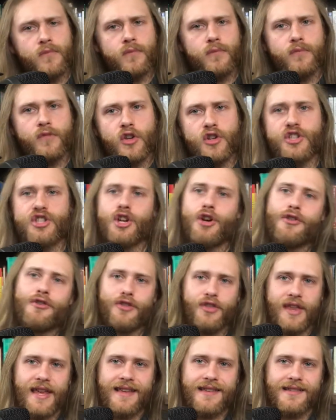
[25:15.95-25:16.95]
there's certain
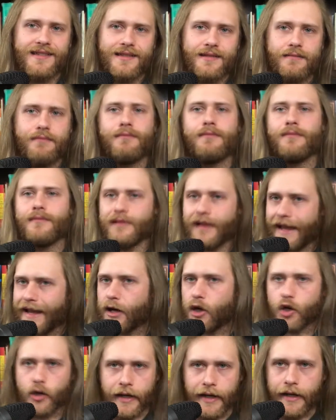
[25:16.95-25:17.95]
things
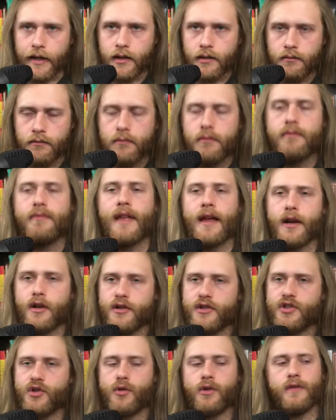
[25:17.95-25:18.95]
like greed that are
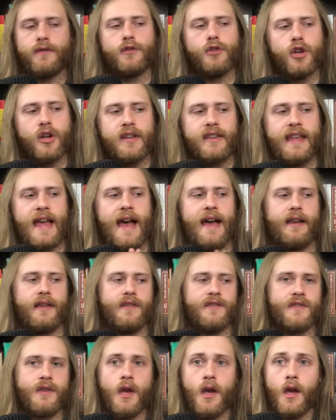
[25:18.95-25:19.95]
sort of looked at
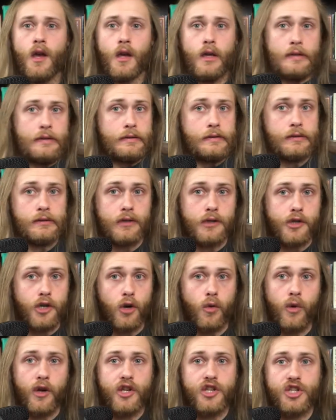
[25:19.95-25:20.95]
as, you
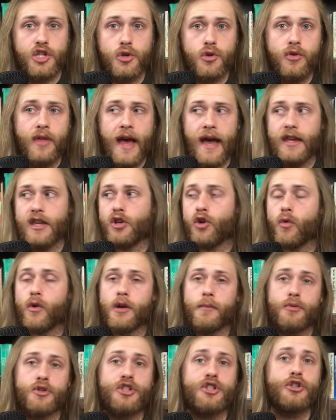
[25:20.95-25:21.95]
don't want to do that. You don't want
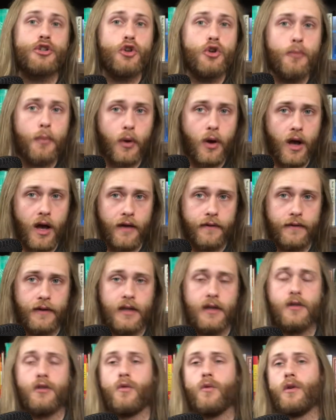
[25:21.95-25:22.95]
to pursue profit.
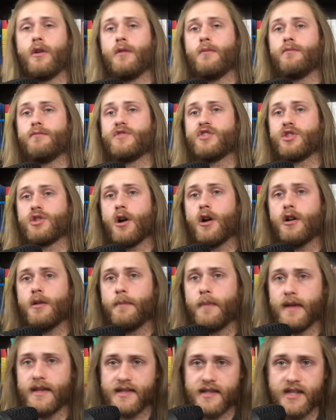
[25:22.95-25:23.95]
You don't want to start a
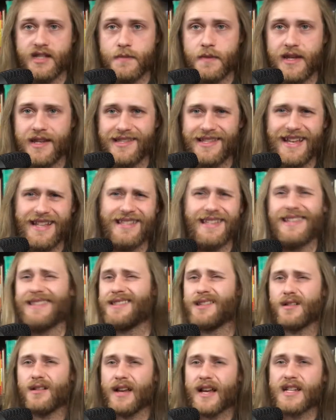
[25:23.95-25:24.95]
business because that's
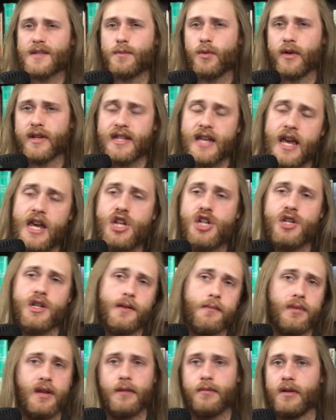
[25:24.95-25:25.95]
considered exploitation
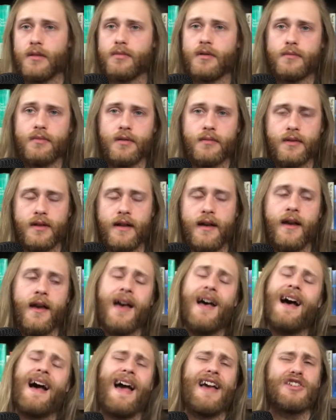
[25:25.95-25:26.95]
and blah, blah, blah, blah, blah.
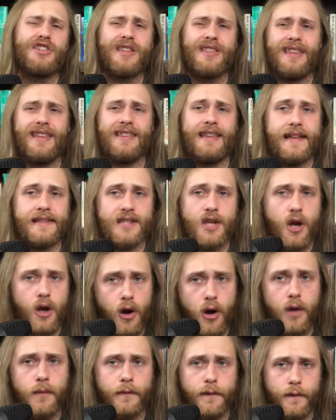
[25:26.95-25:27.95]
I actually think that's
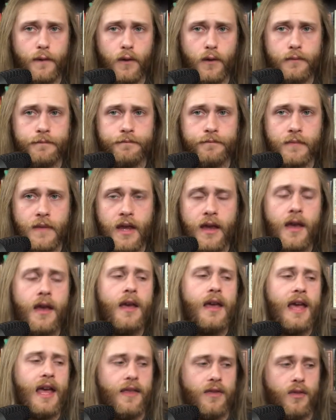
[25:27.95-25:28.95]
harmful.
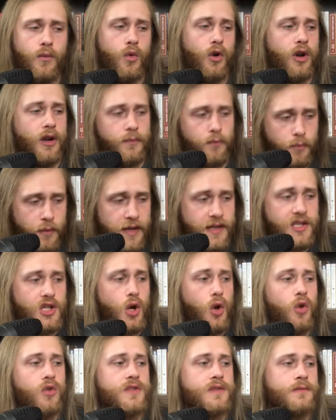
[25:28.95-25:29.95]
And we're being
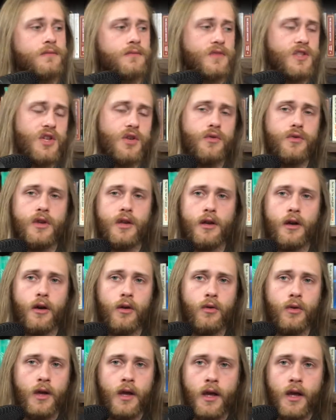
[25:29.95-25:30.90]
told to,